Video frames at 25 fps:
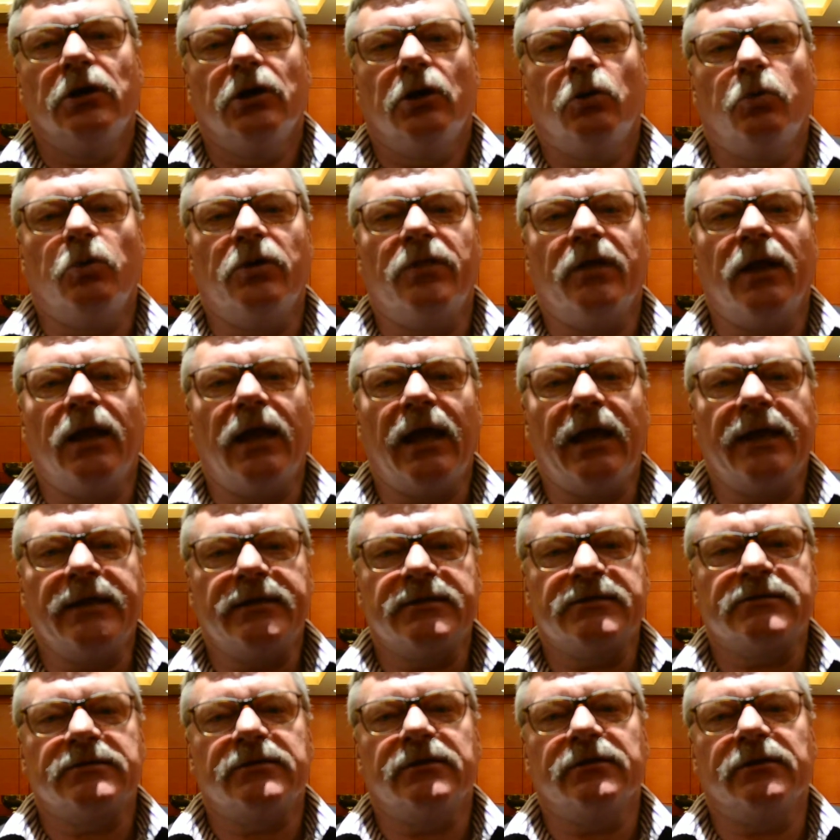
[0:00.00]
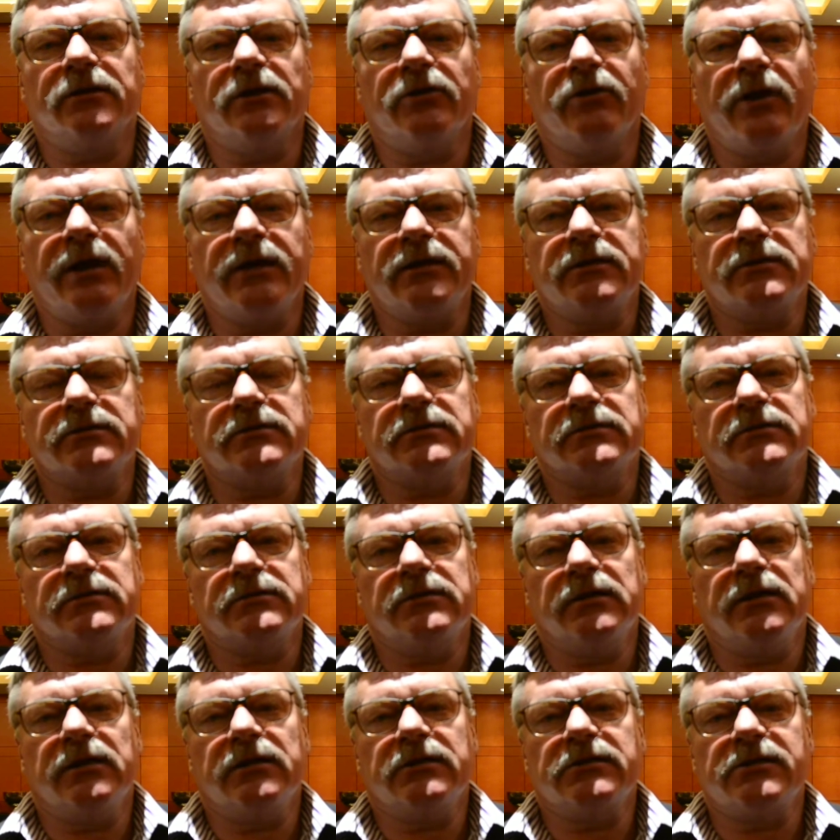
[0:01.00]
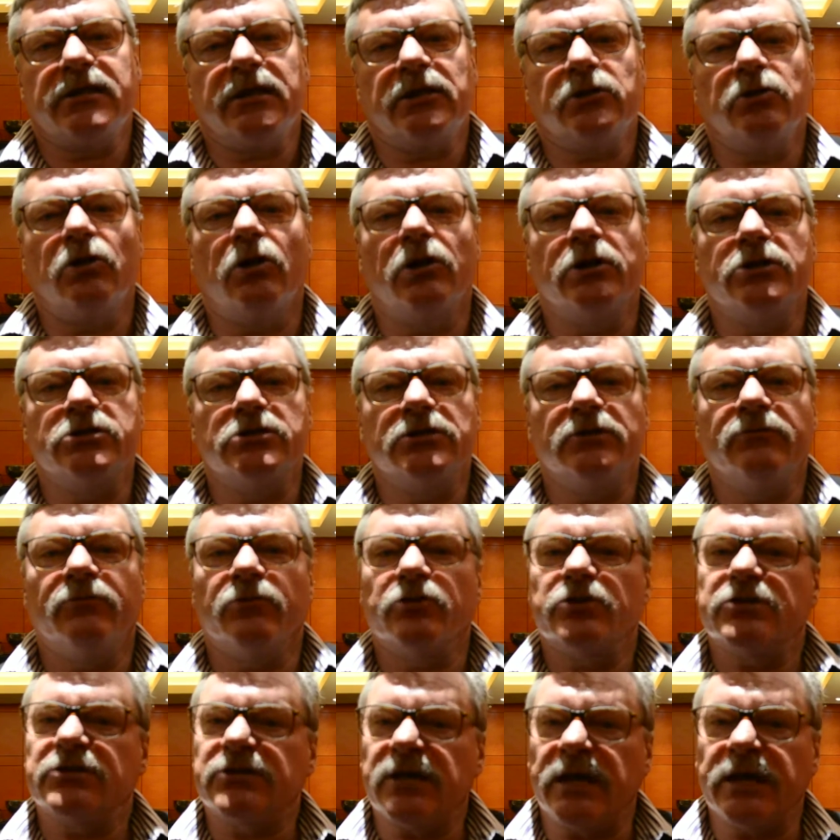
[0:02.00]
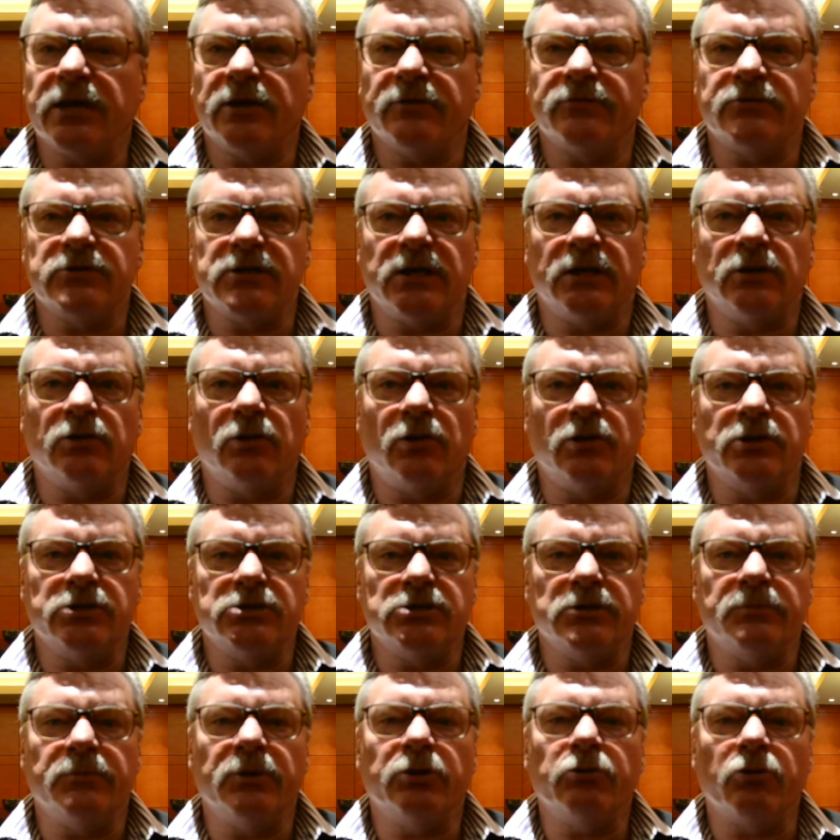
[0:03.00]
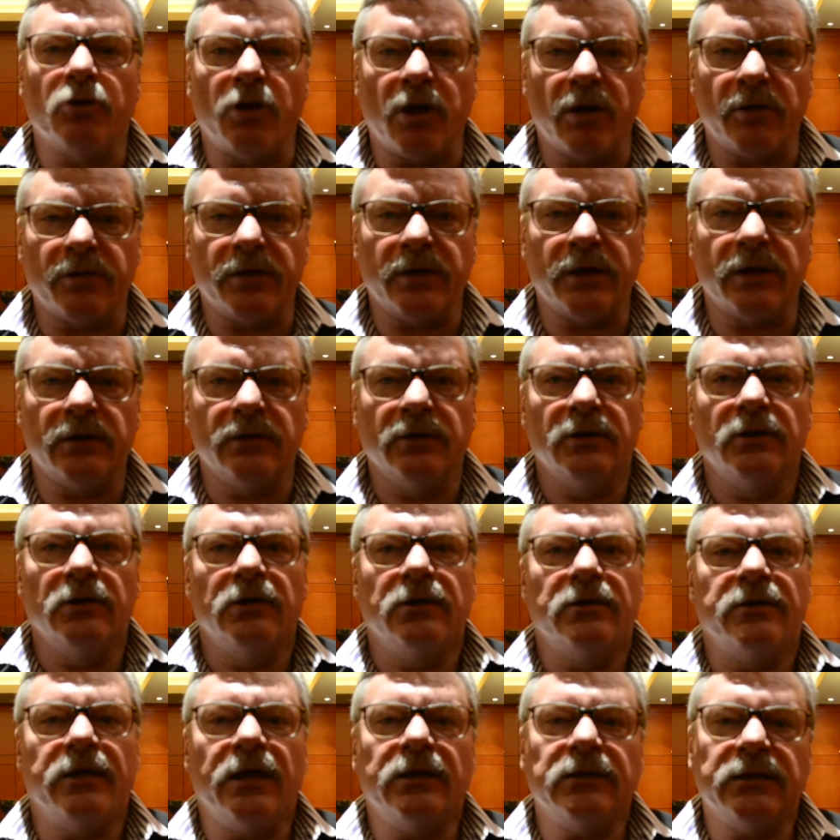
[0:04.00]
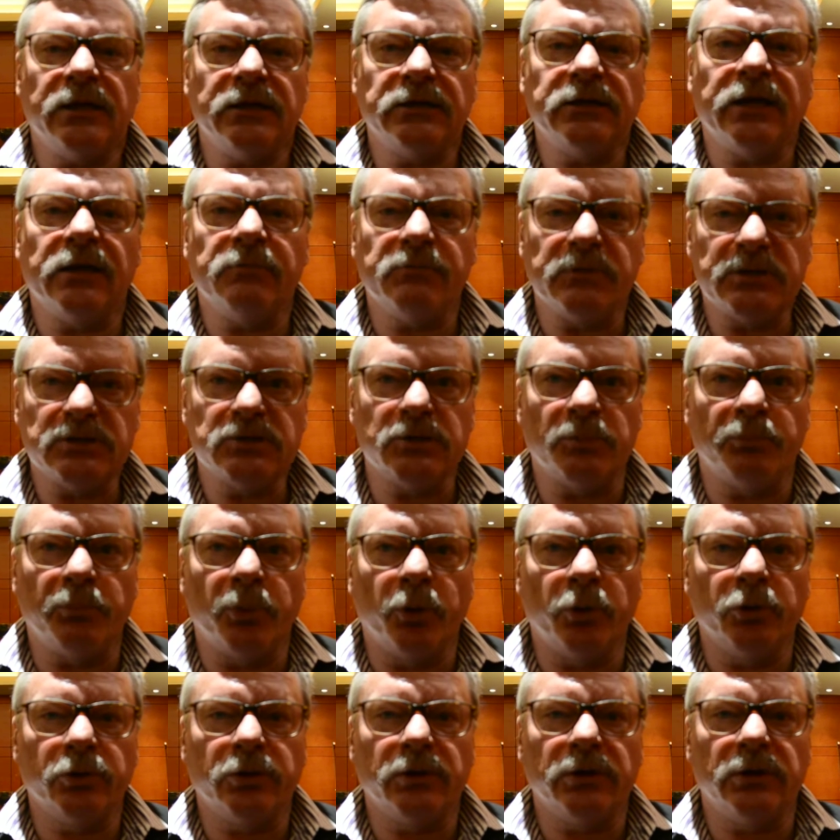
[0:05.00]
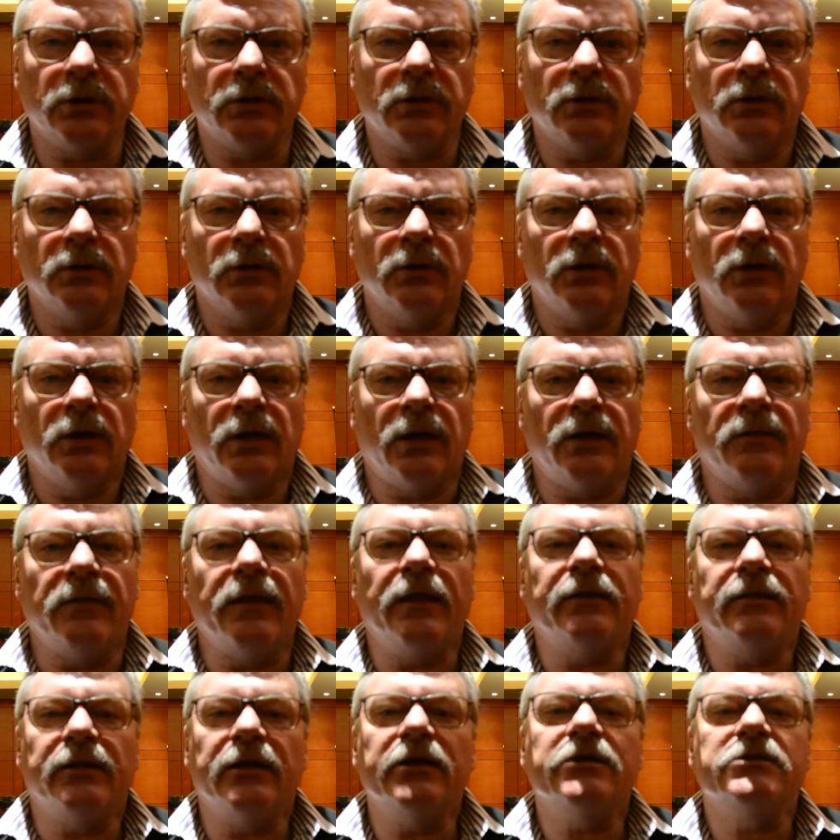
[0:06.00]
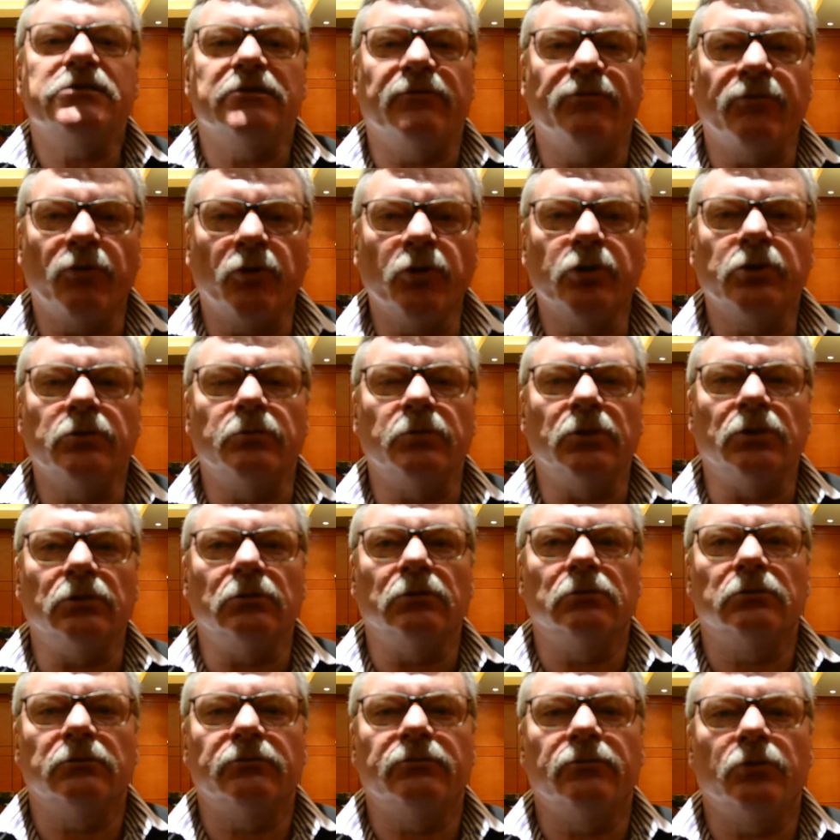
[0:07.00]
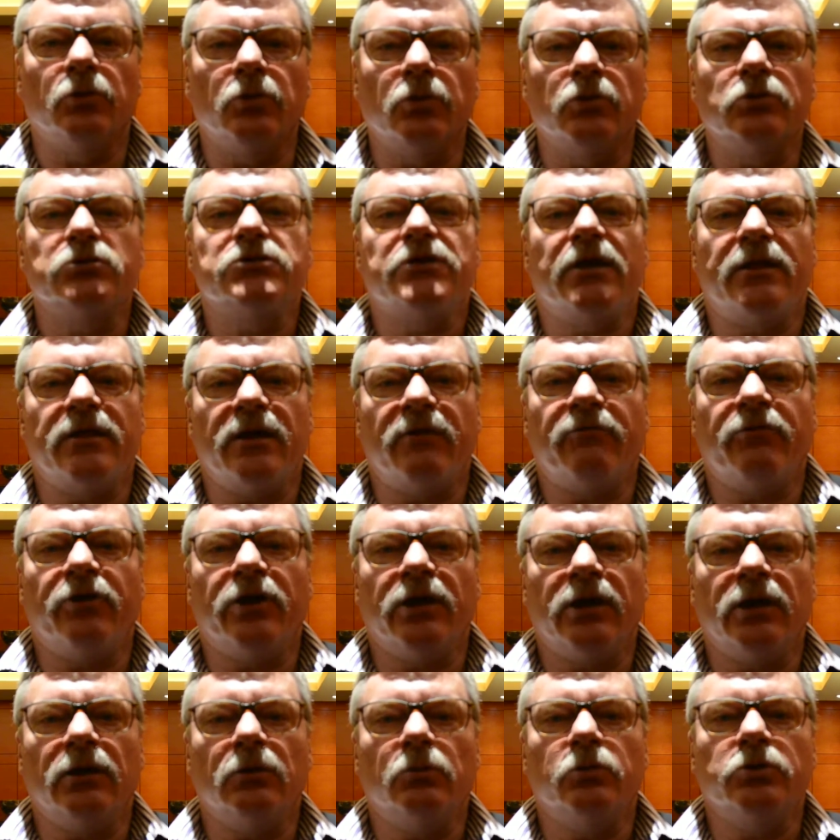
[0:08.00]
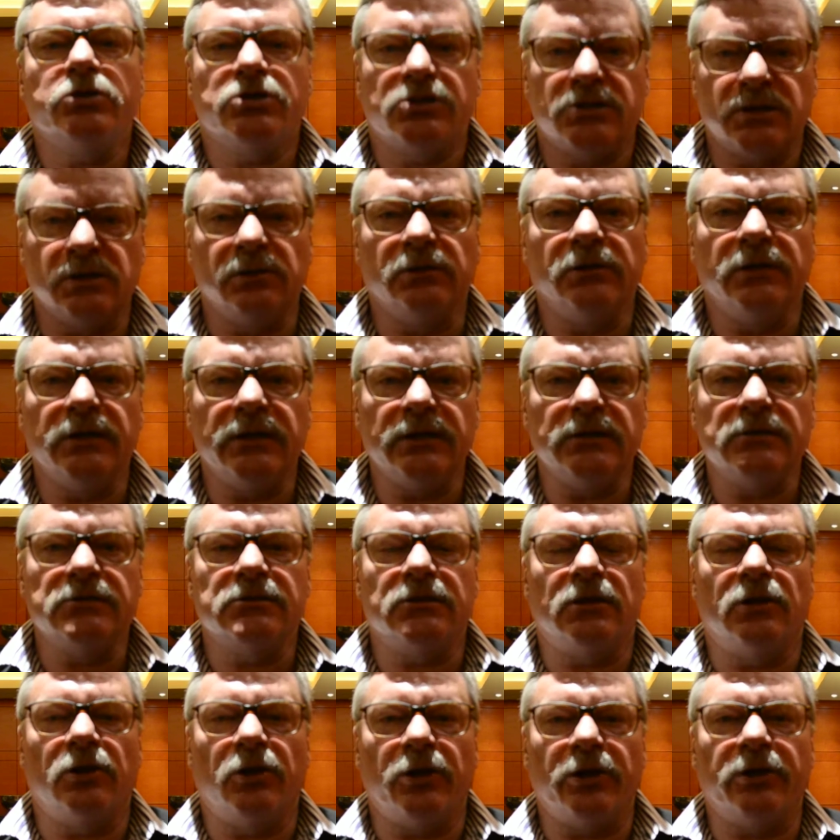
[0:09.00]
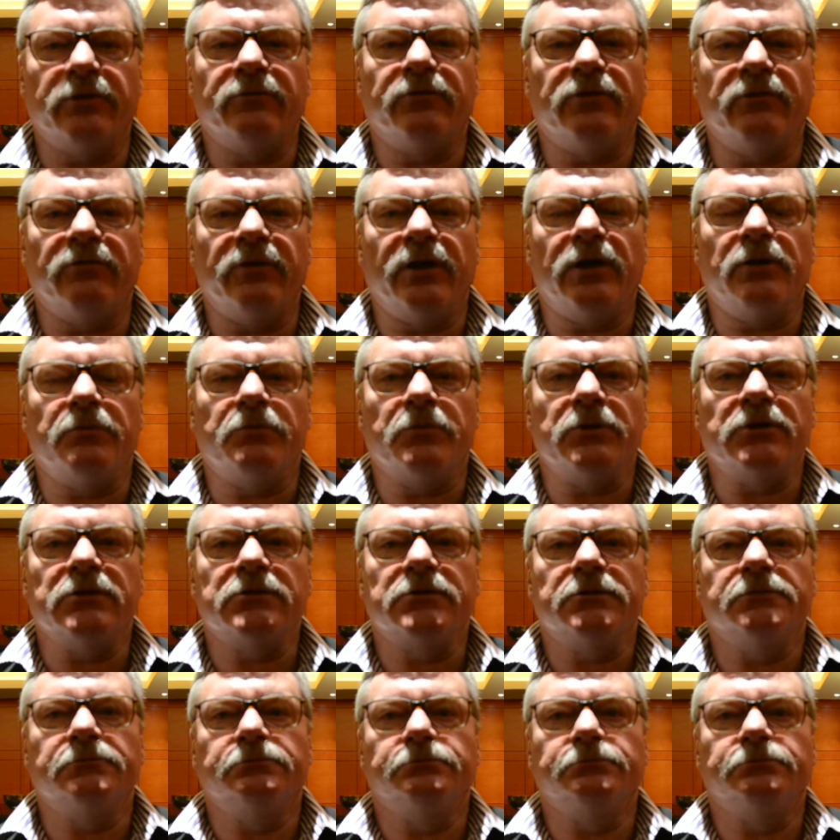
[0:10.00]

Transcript: with the latest and the greatest technology for the sake of technology, but rather that can be supported and that is affordable for South Africa, which still needs a lot of development.